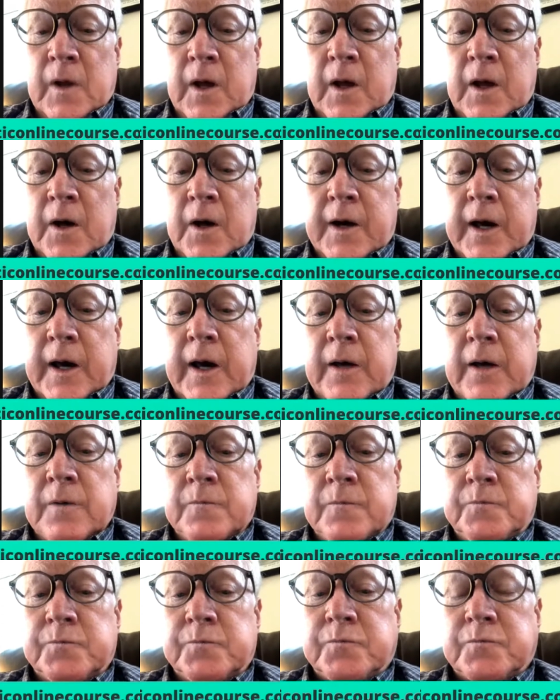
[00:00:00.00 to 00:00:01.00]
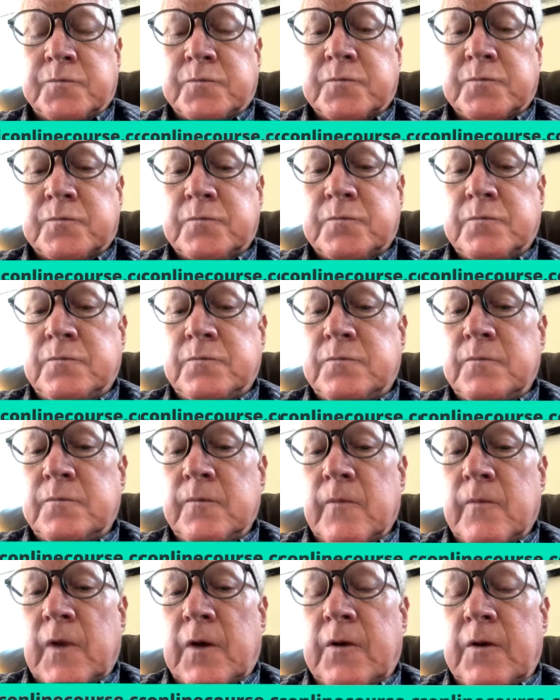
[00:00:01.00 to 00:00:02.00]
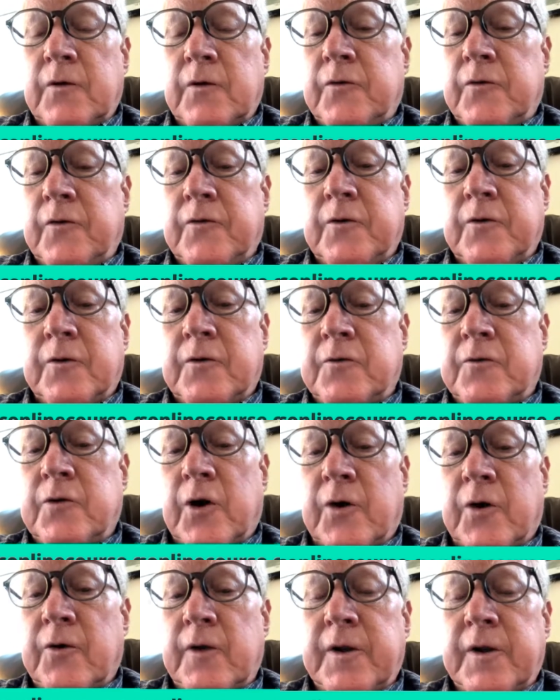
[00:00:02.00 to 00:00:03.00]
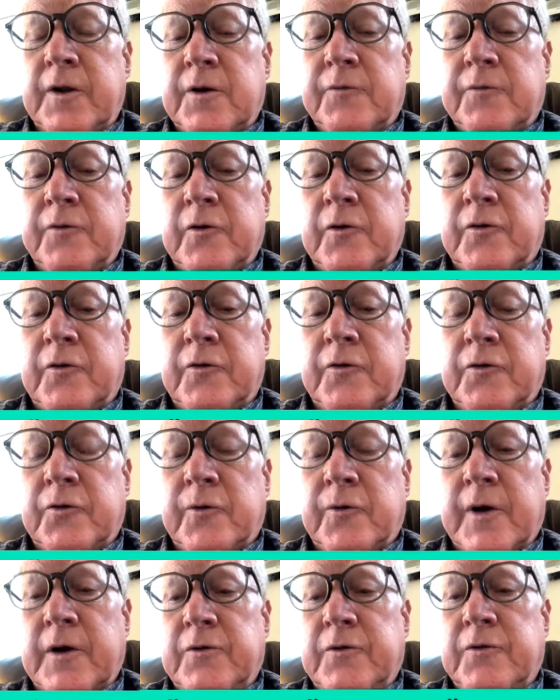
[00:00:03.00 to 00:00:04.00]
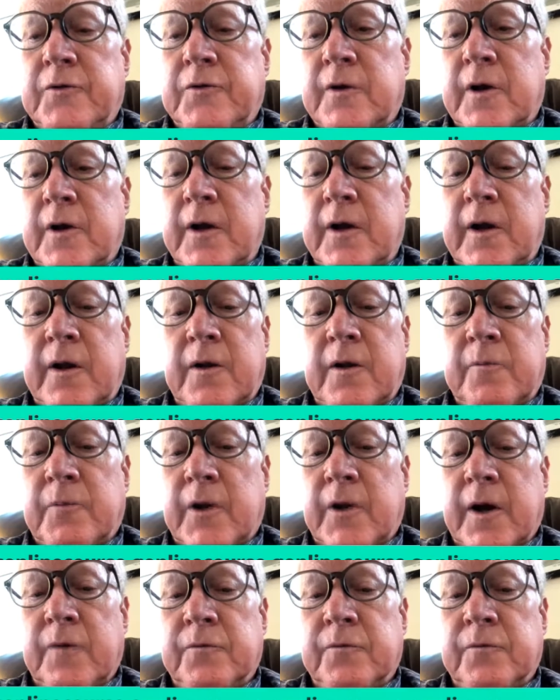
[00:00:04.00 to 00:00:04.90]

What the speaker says: Okay? This is a totally different situation than eating plant